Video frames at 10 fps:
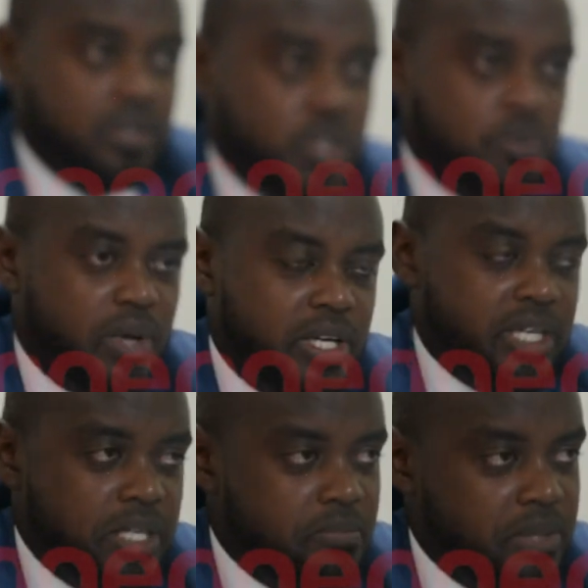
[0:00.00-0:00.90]

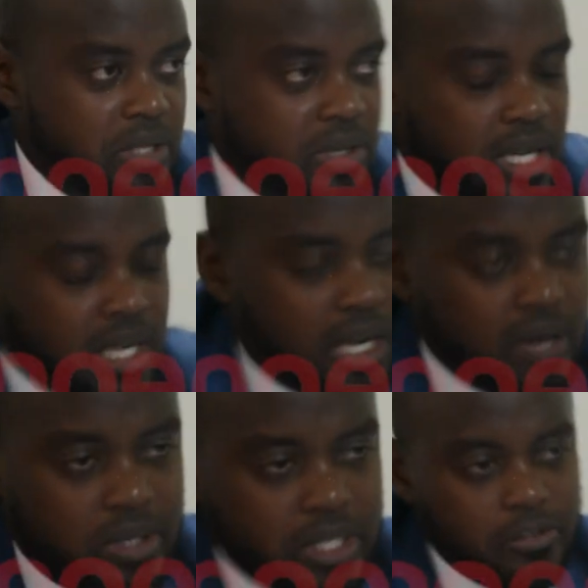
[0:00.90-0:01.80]
2.8 billion
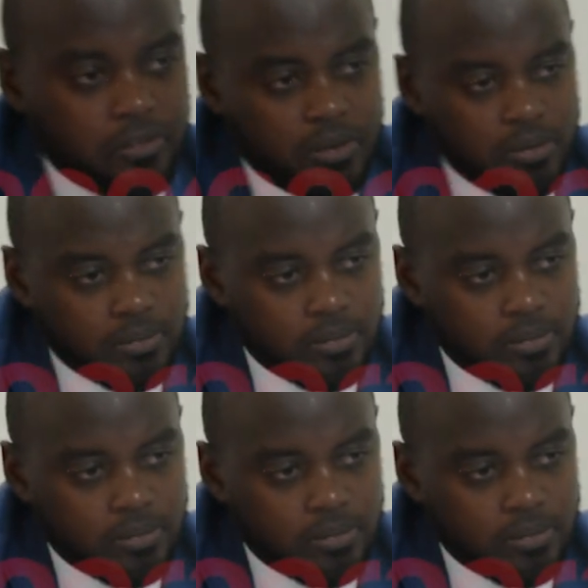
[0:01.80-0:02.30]
unaccounted for.